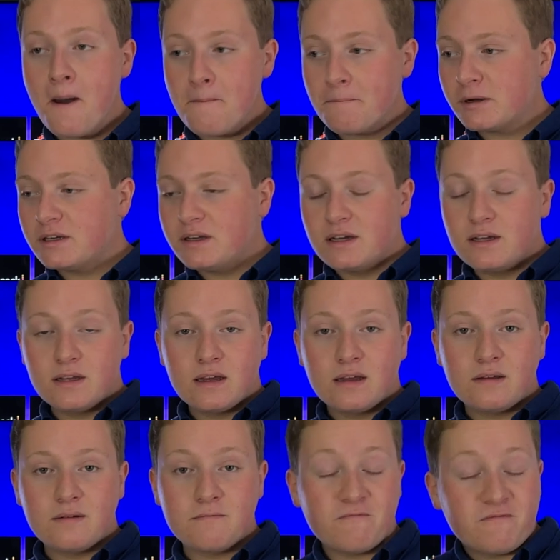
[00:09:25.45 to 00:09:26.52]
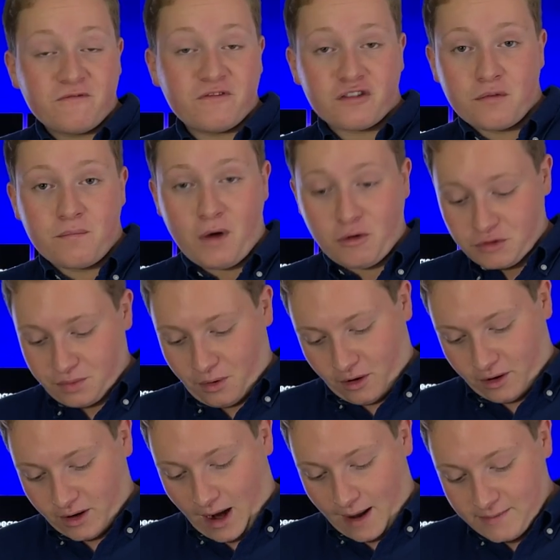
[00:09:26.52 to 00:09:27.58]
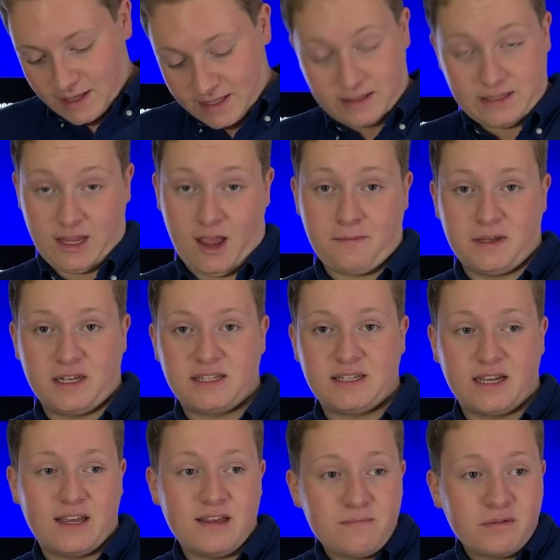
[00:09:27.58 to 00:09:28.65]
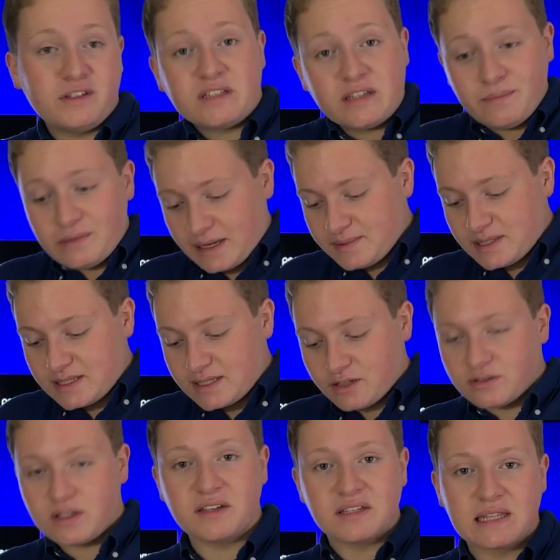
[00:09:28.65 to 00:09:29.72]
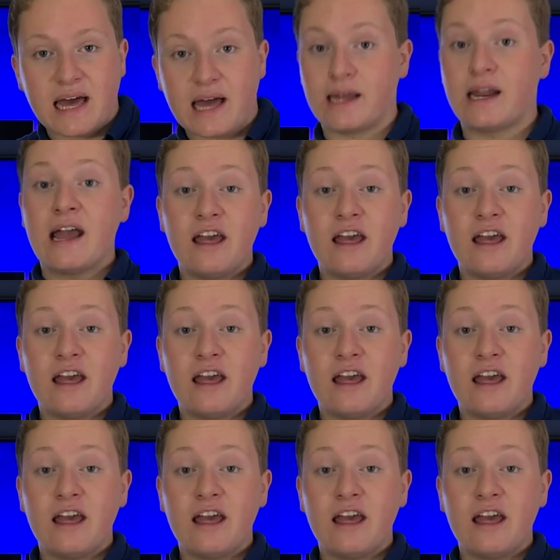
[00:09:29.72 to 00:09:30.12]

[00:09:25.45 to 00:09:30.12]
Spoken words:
But for the most part, it stopped being sticky, but sometimes it still does that.